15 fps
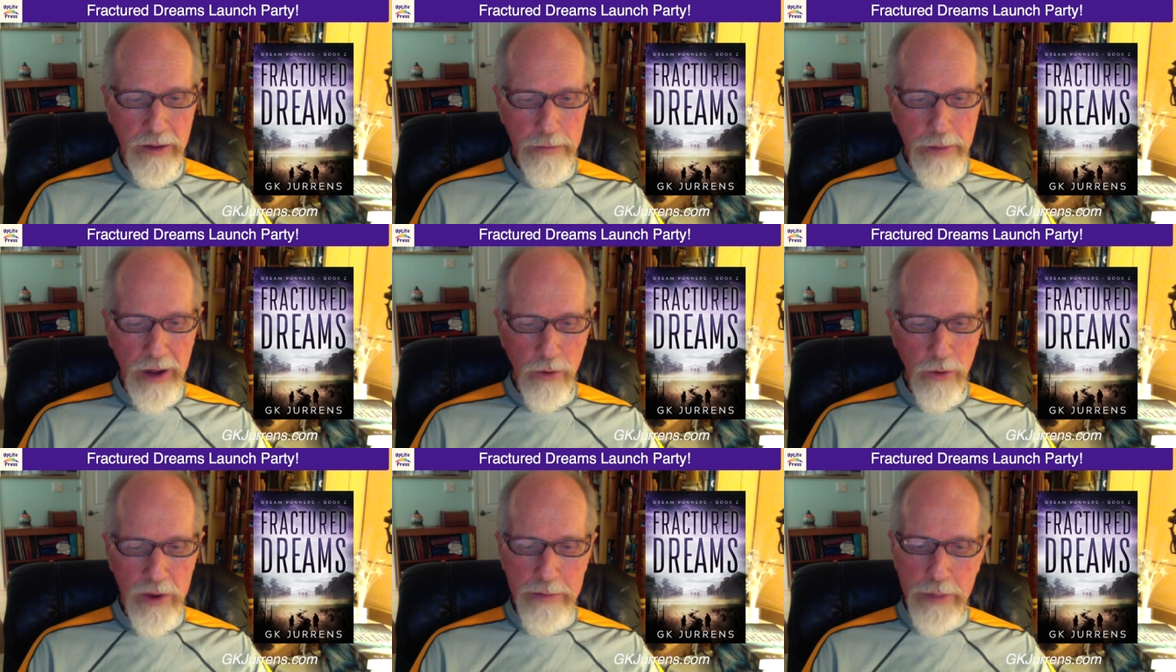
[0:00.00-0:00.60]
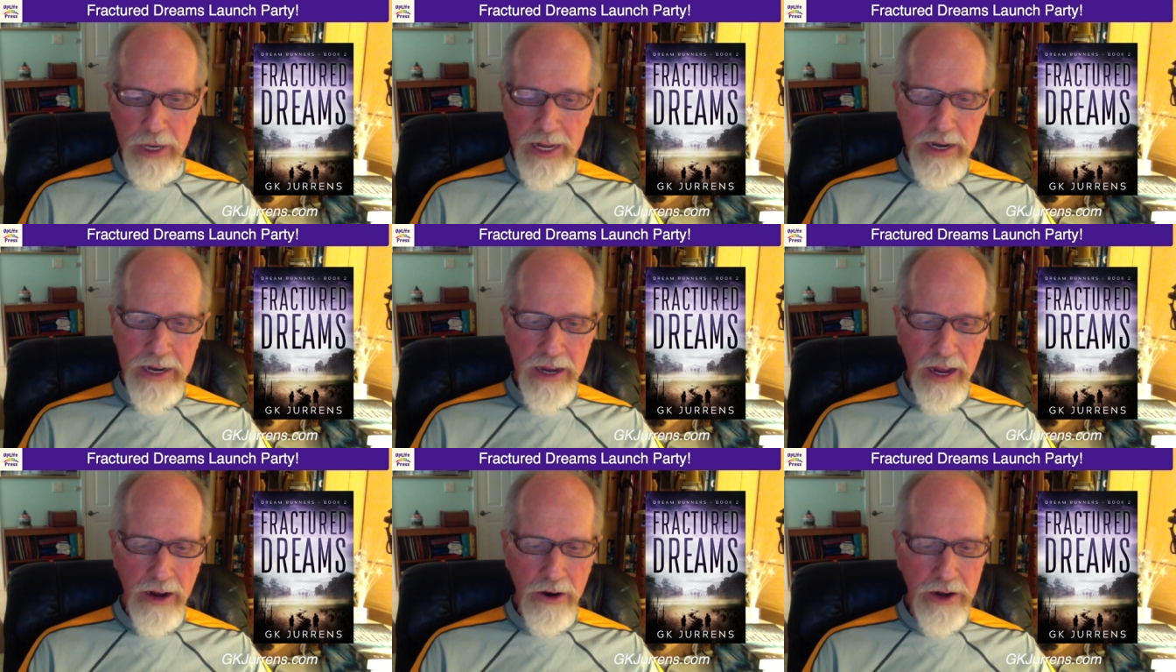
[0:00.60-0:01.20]
but we blend
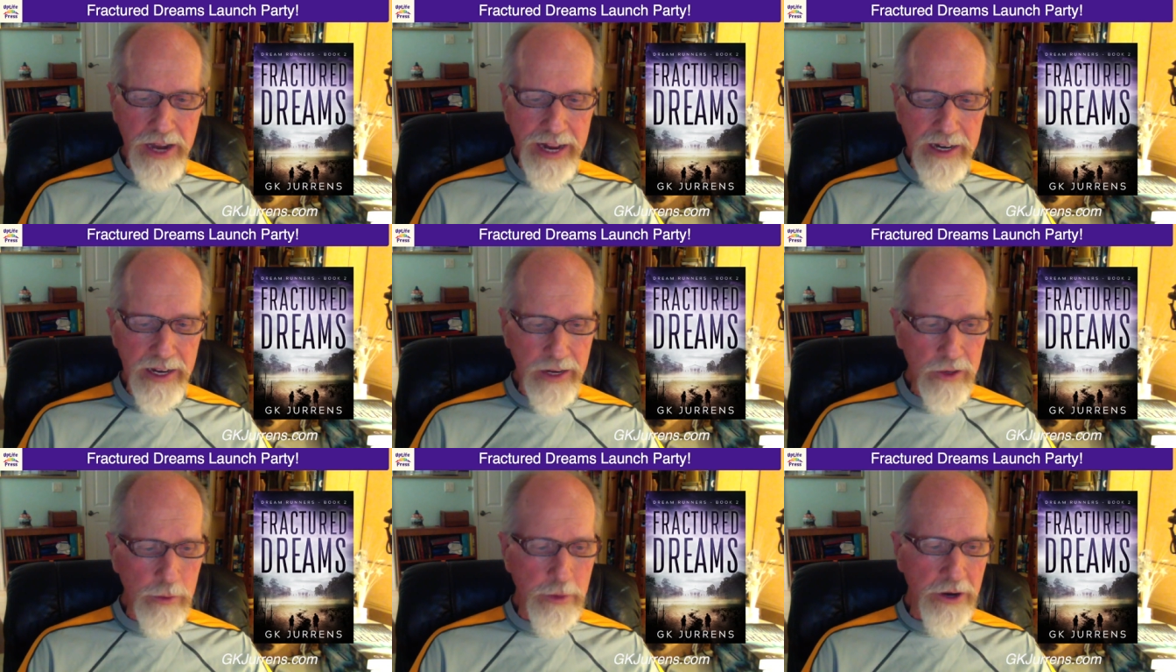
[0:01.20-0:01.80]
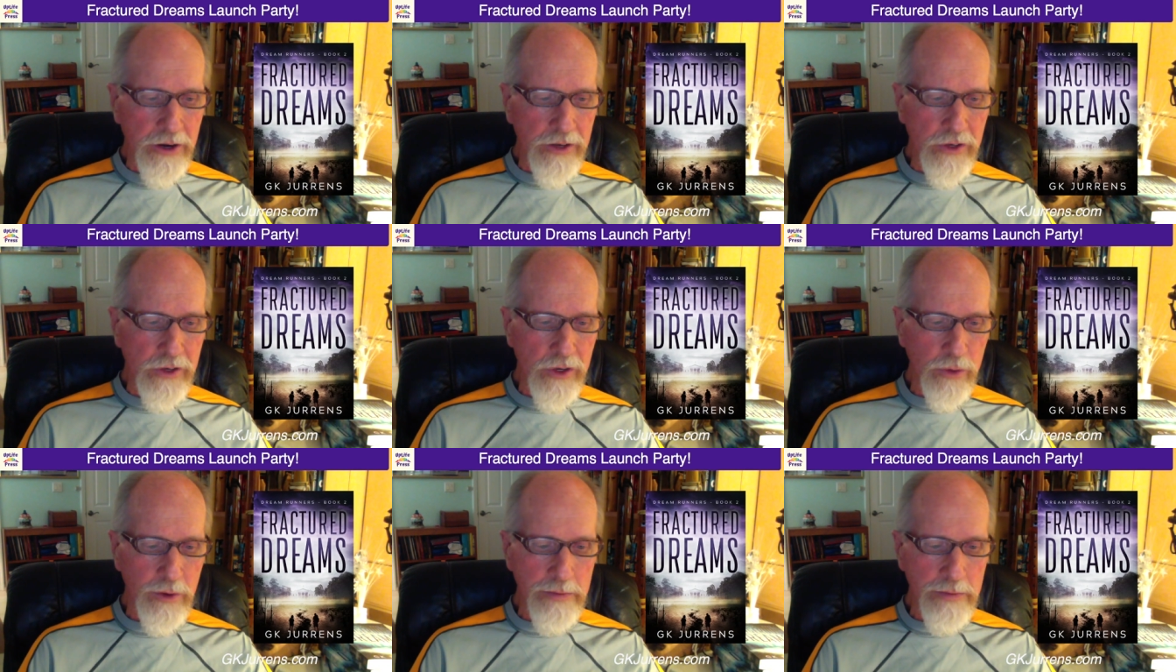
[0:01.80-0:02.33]
our daily experiences